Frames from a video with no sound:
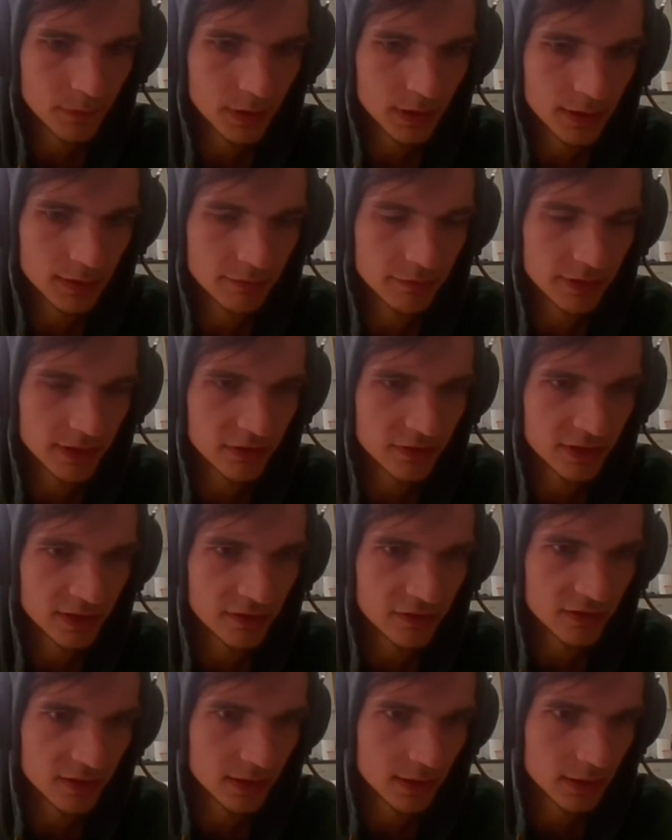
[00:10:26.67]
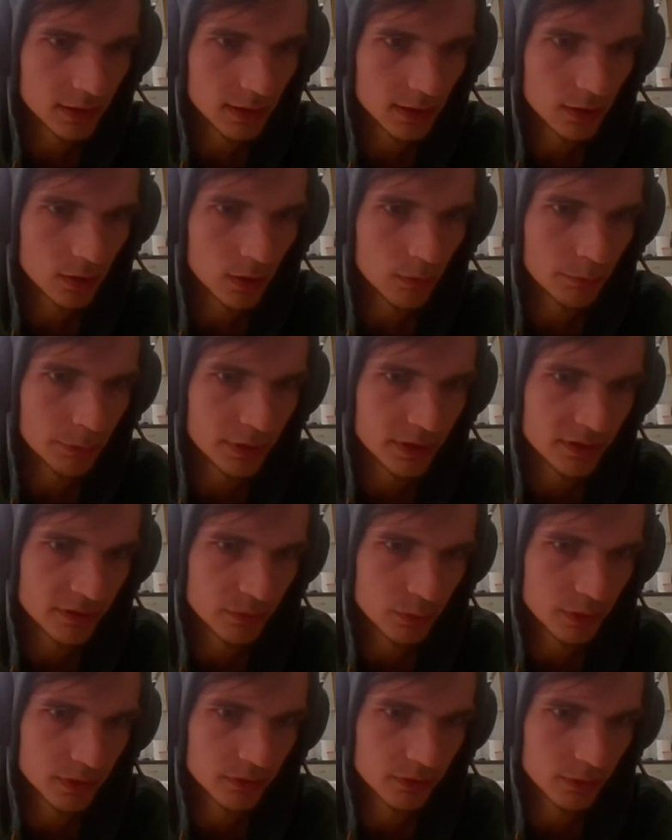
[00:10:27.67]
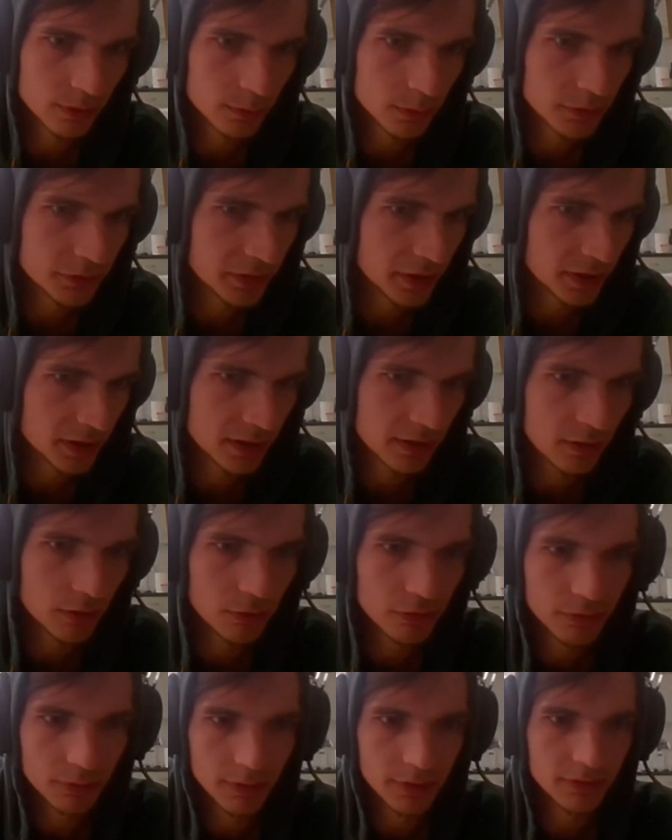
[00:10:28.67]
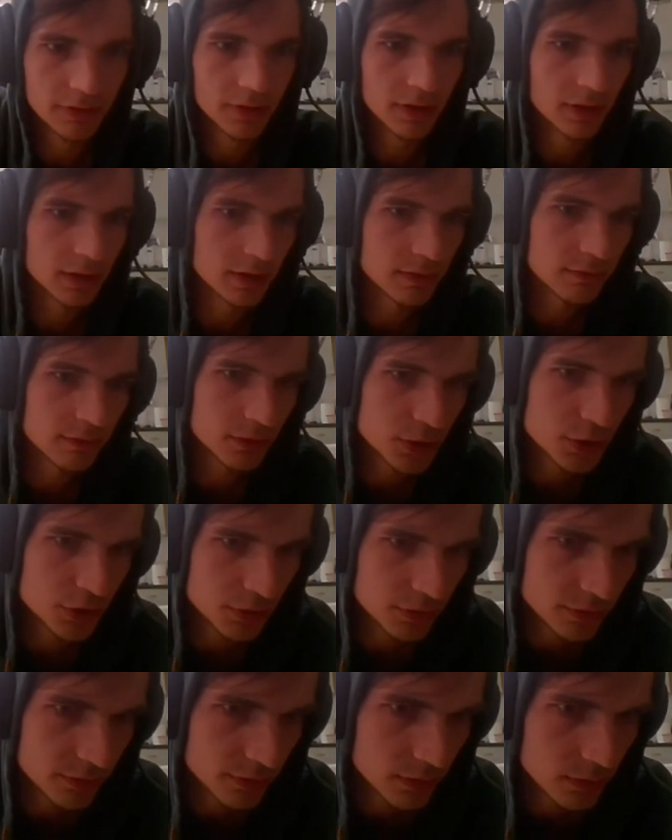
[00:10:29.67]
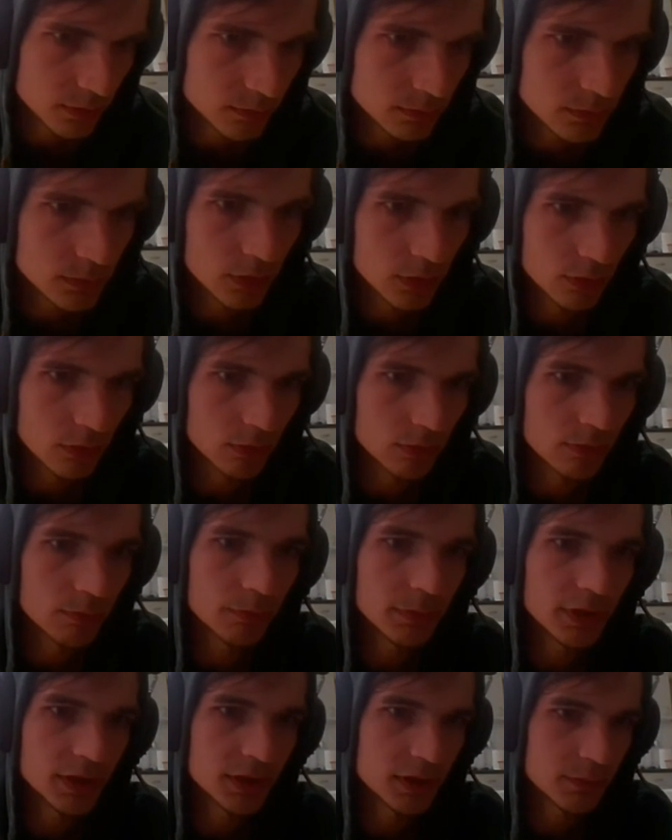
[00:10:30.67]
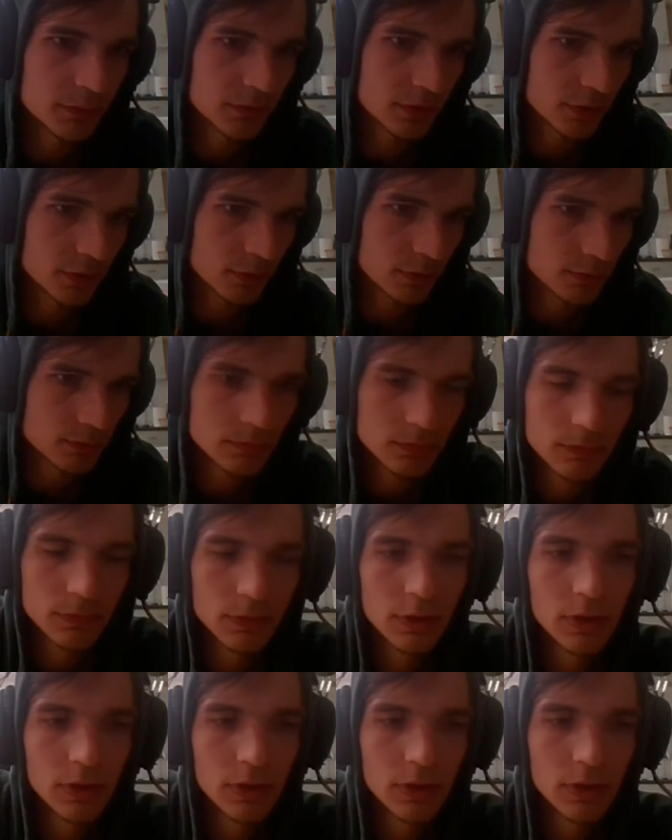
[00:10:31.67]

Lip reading: invest in cyclic companies with turbo trading or swing trading for short term or medium term